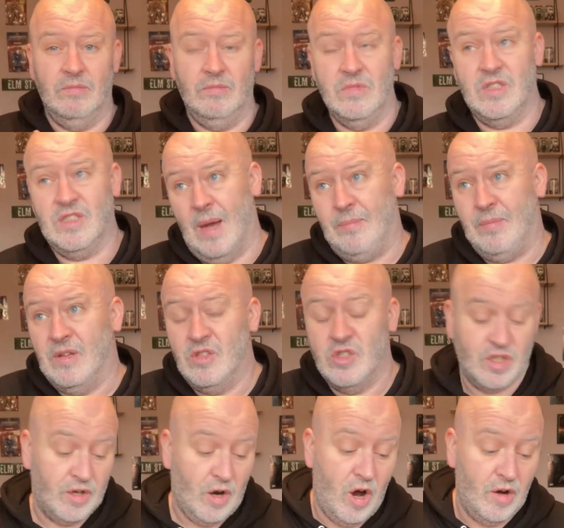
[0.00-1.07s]
separate
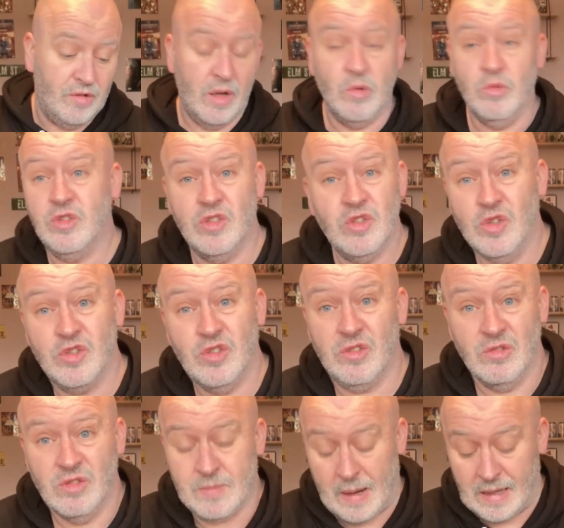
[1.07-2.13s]
scenarios
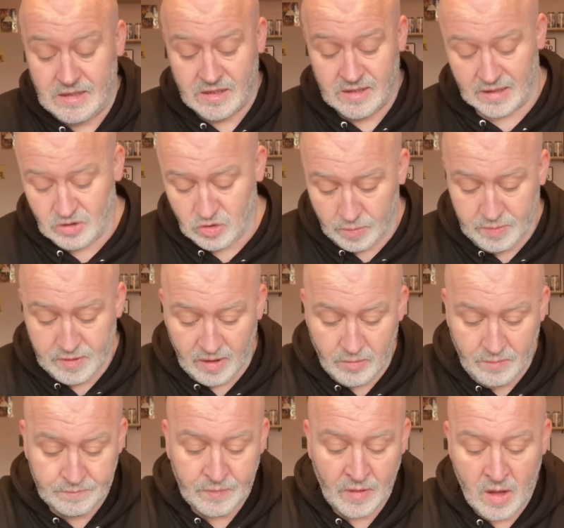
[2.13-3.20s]
just spices things up, you
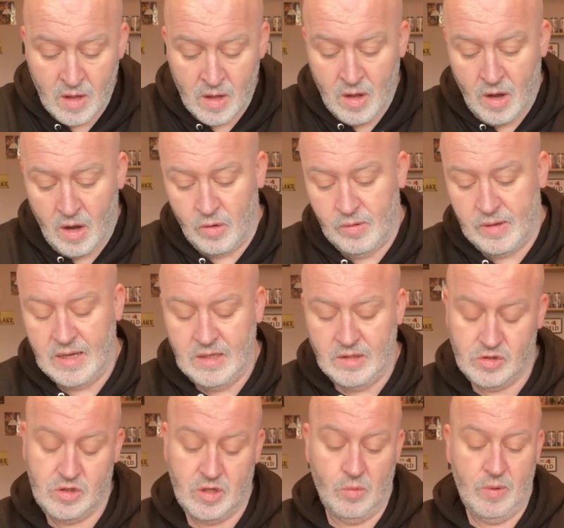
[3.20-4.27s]
know? Okay,
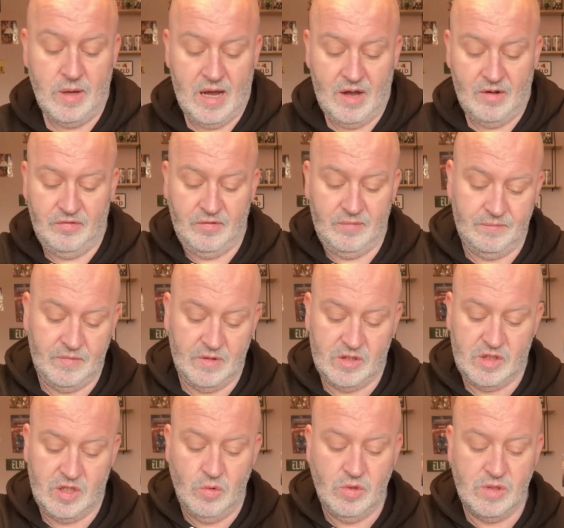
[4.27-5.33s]
so we have
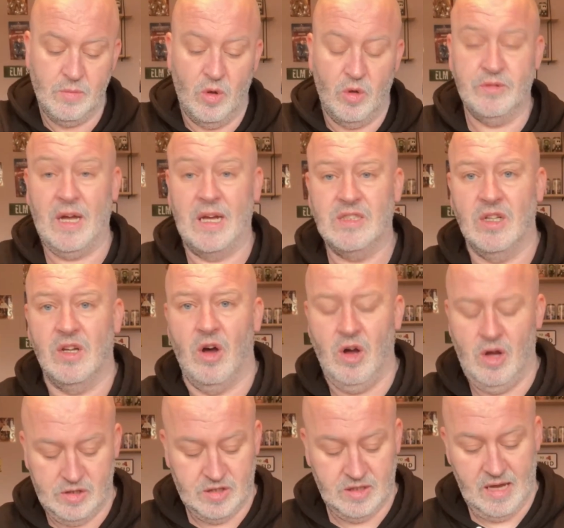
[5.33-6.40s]
2 small decks of
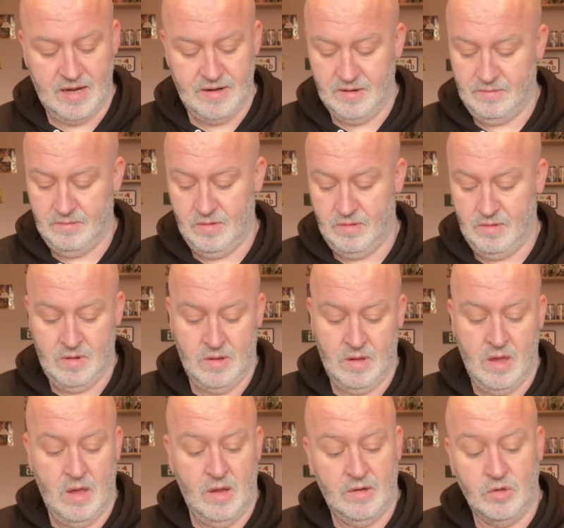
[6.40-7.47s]
cards again.
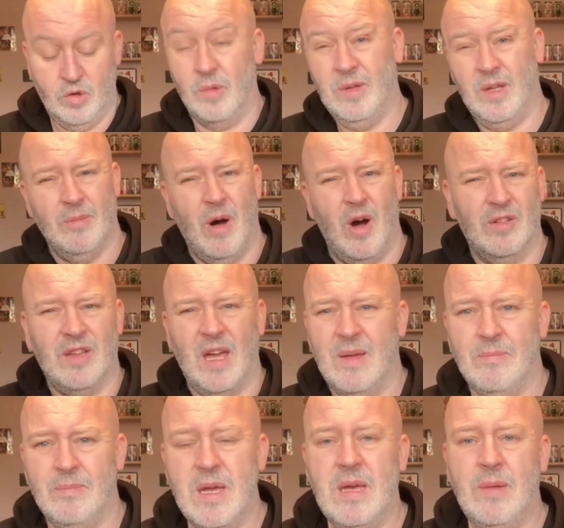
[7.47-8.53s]
Normally they're marked A
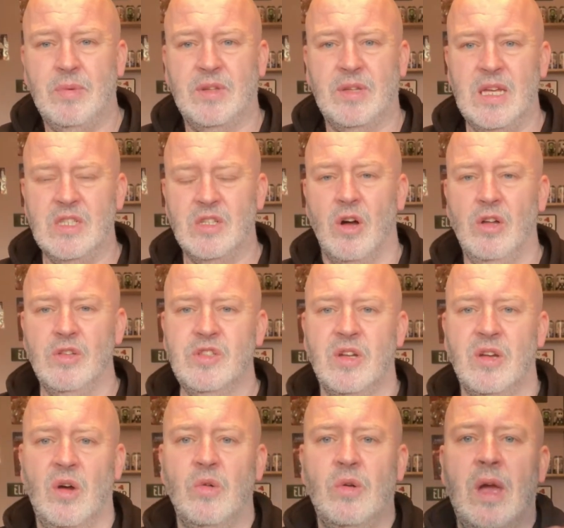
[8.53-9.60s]
and B, but these
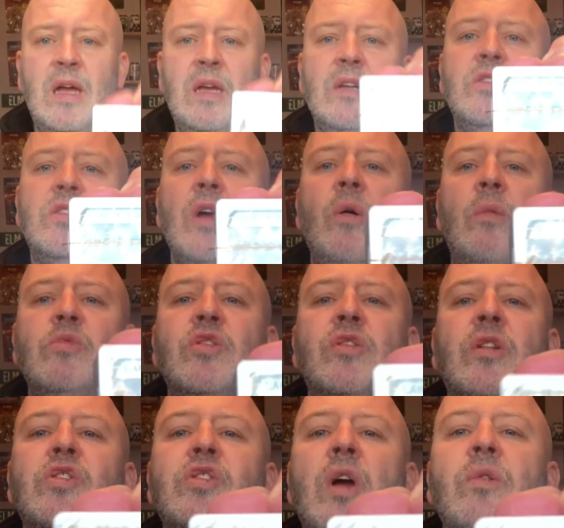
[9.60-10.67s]
aren't. Okay, so I'm just
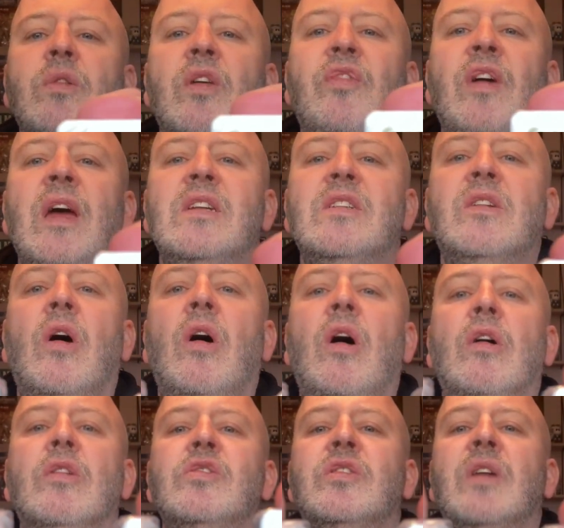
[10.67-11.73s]
going to show you the first
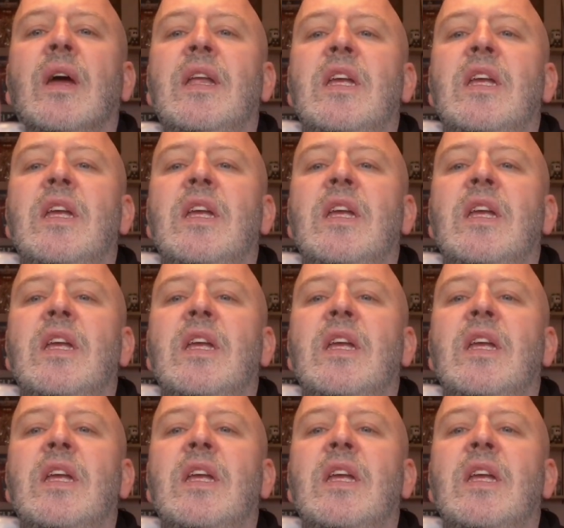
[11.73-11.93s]
cards in